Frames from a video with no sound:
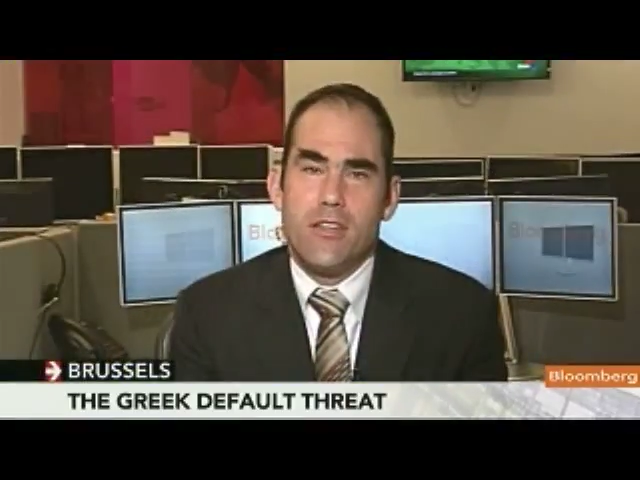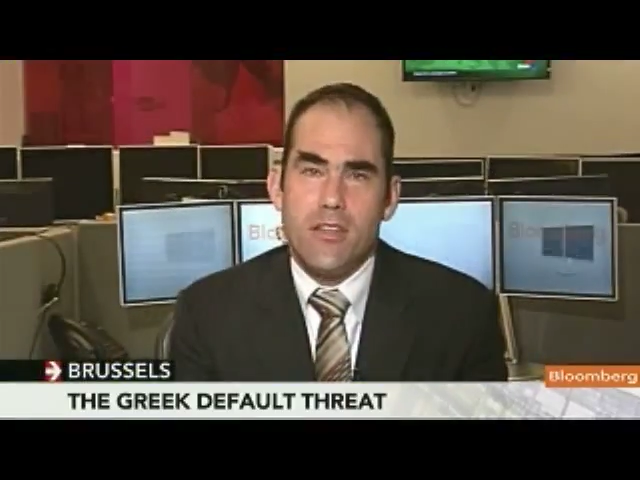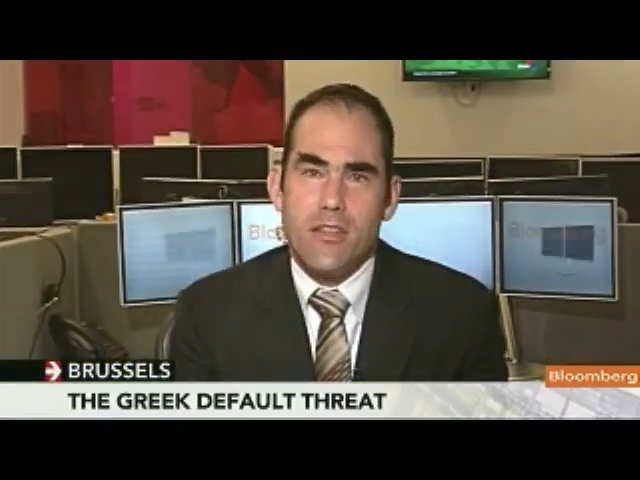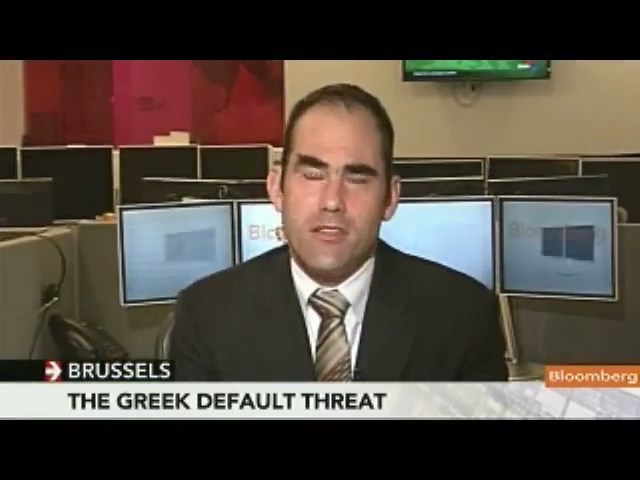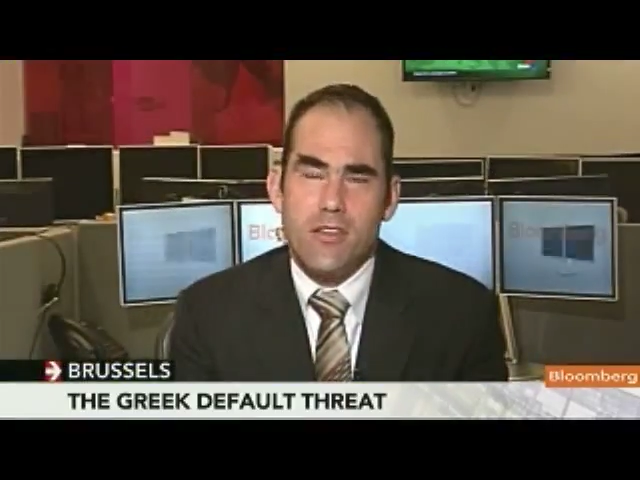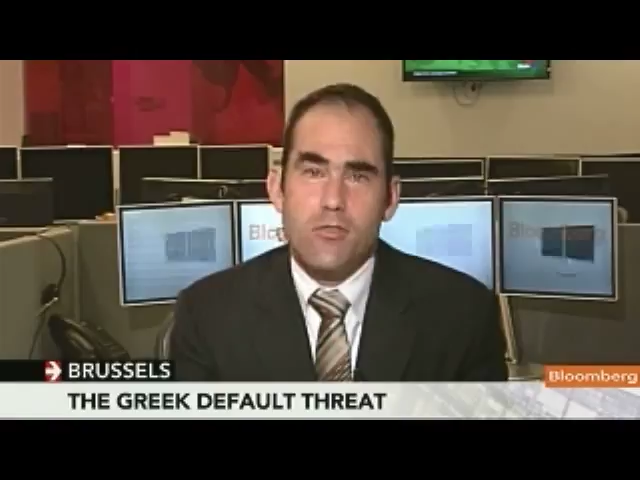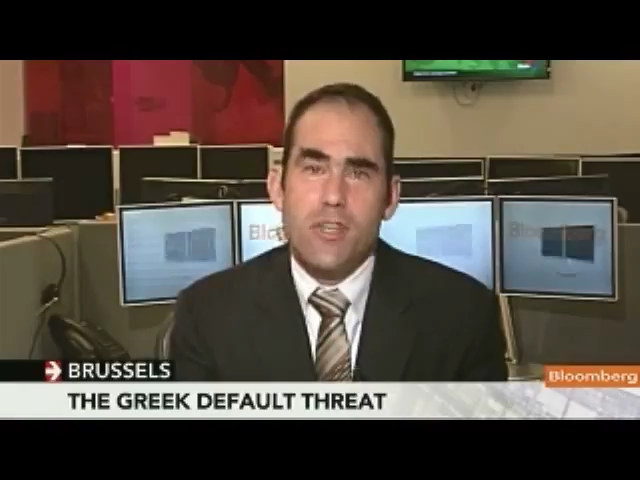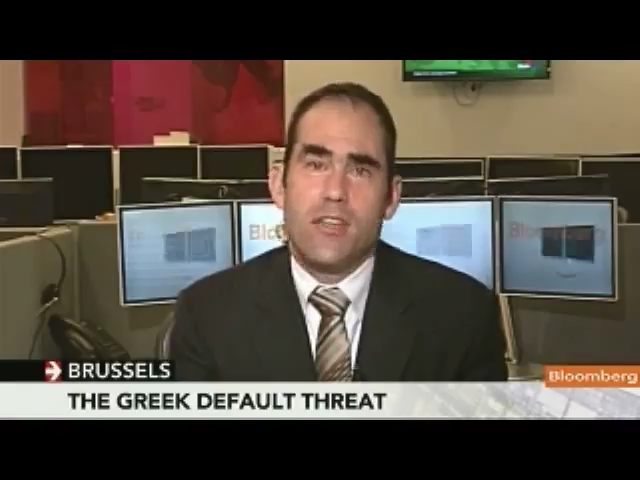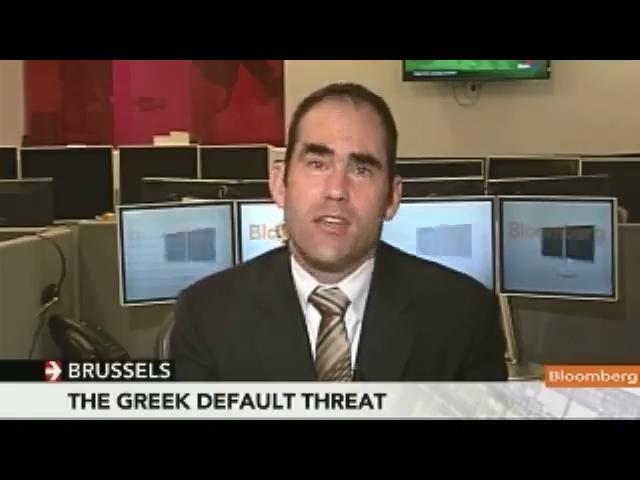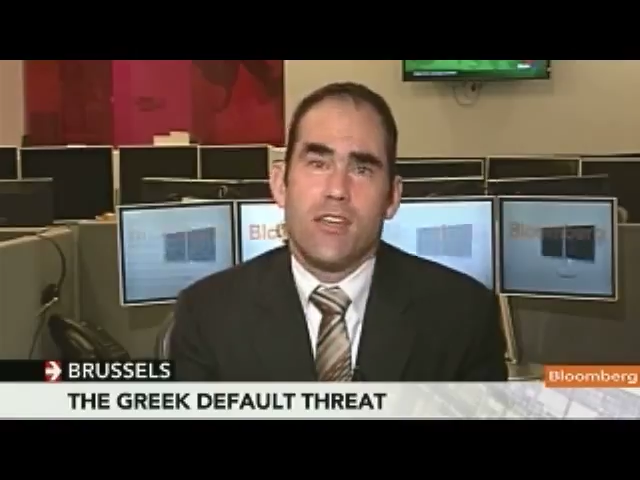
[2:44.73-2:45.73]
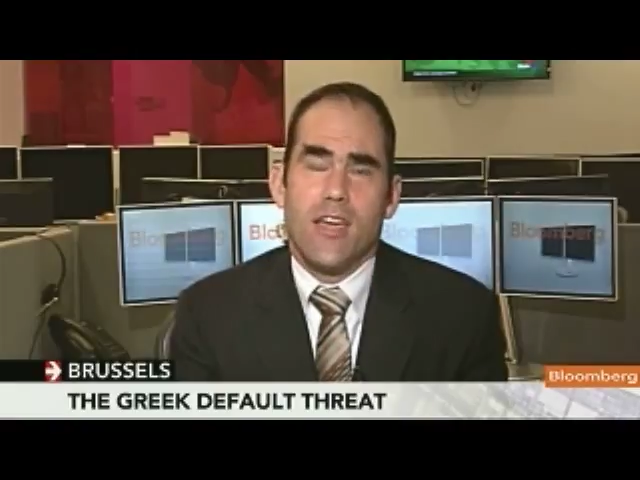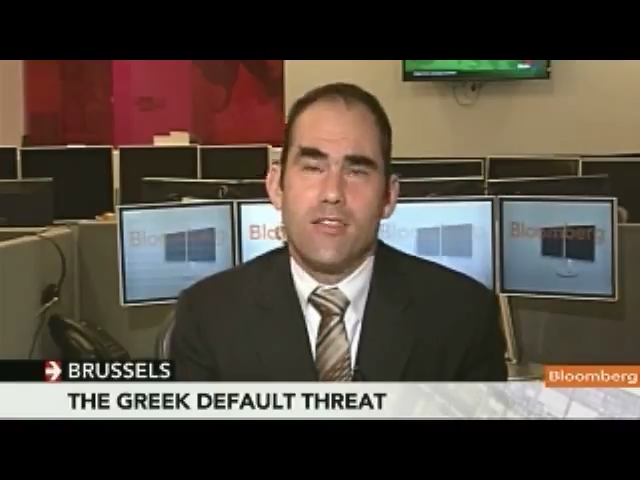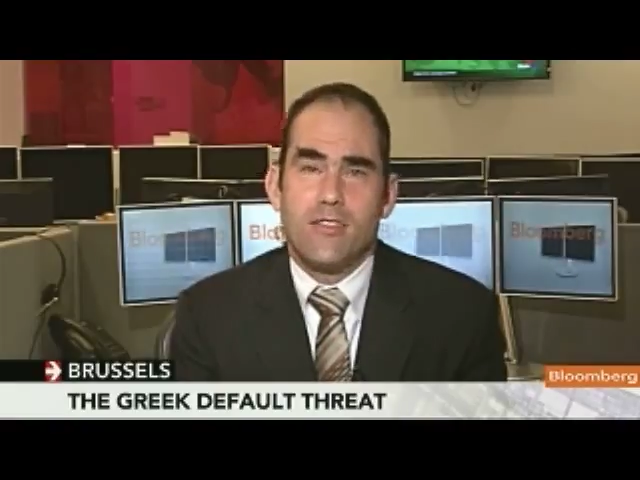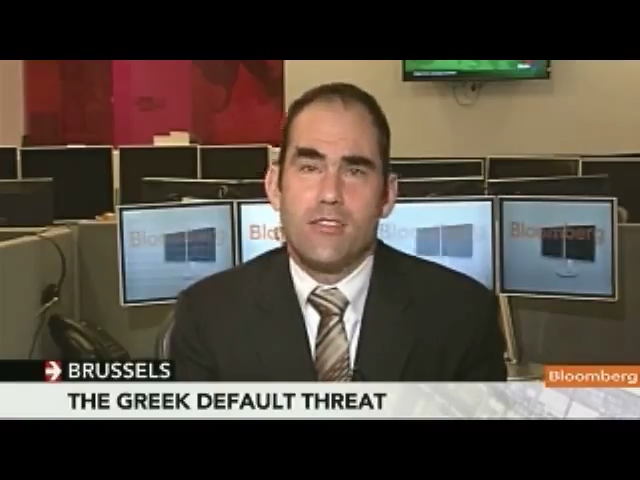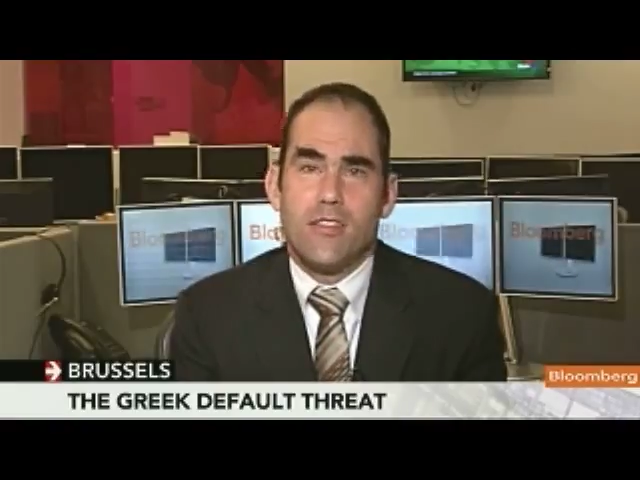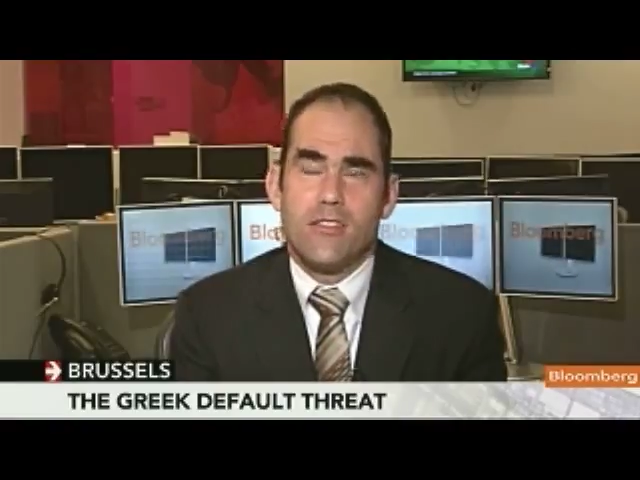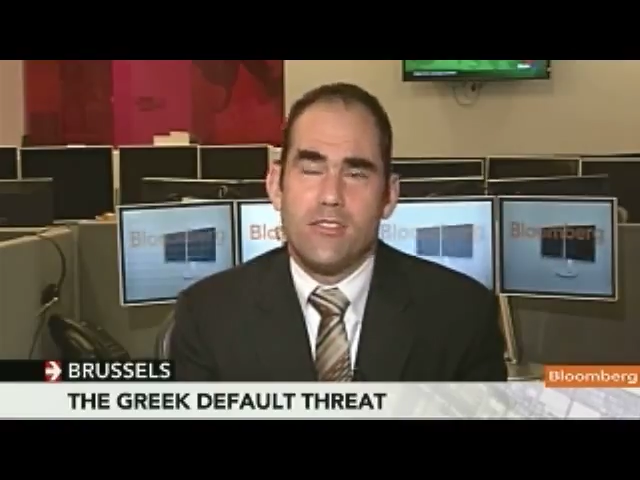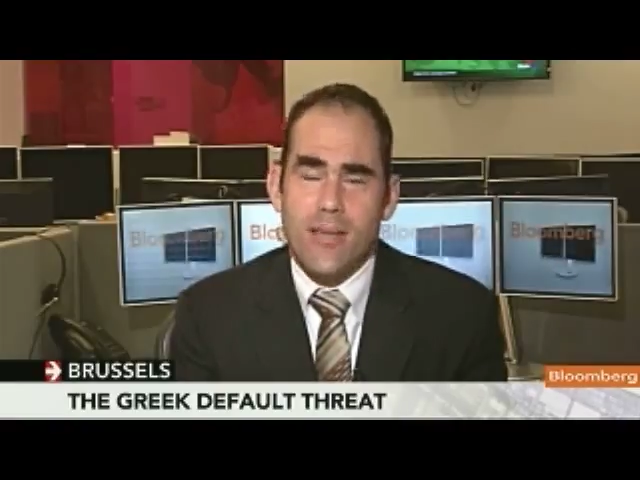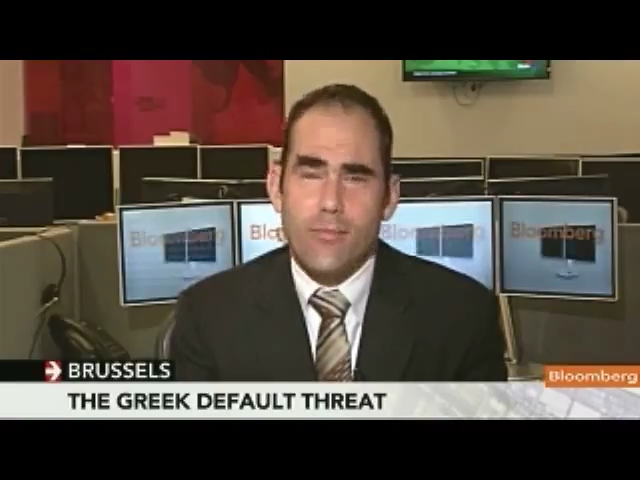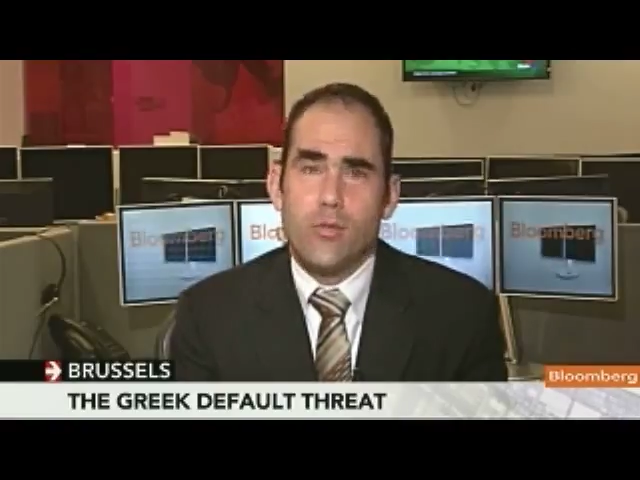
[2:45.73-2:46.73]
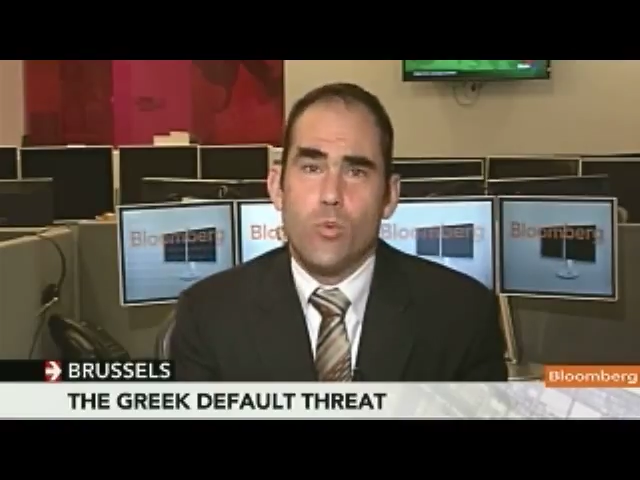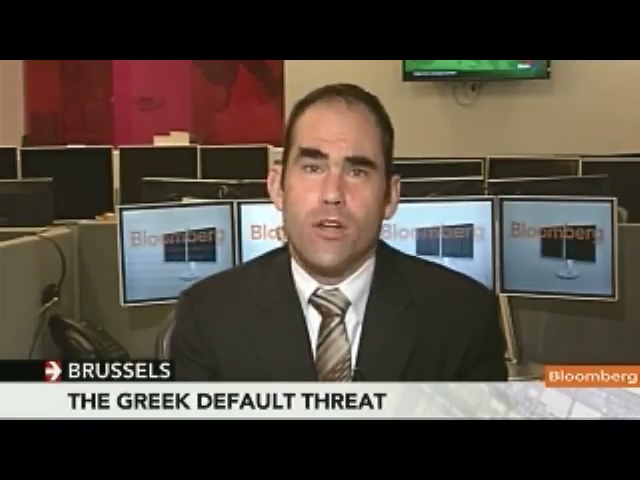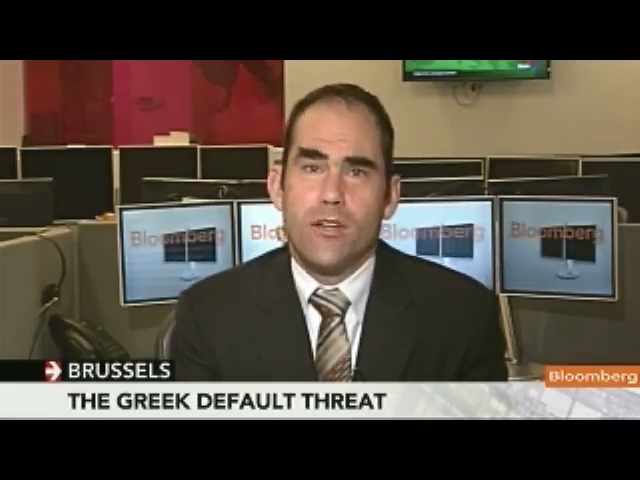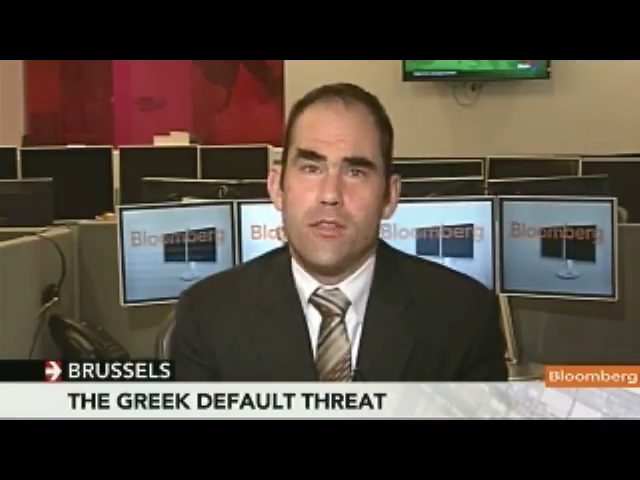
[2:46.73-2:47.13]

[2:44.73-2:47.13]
in the Greek case is, is a separate one.